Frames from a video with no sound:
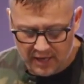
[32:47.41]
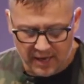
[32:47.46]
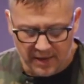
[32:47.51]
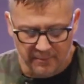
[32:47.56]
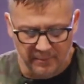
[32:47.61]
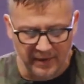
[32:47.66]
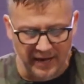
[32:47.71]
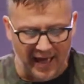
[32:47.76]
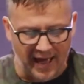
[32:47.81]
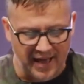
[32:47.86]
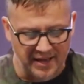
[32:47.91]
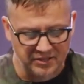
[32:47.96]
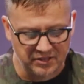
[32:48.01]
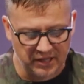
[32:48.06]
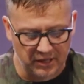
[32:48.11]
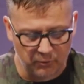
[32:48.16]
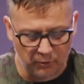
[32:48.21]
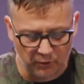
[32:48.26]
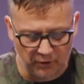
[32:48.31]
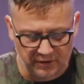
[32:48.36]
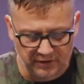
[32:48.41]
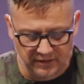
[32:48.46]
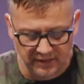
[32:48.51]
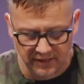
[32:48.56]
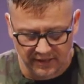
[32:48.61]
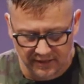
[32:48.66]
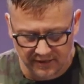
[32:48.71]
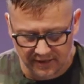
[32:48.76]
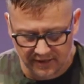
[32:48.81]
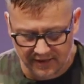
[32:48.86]
but as they were
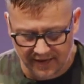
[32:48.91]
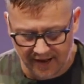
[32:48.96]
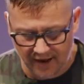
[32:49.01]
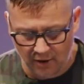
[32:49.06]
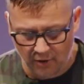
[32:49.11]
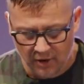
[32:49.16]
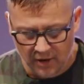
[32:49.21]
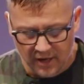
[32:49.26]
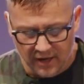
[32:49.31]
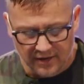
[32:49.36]
intended now,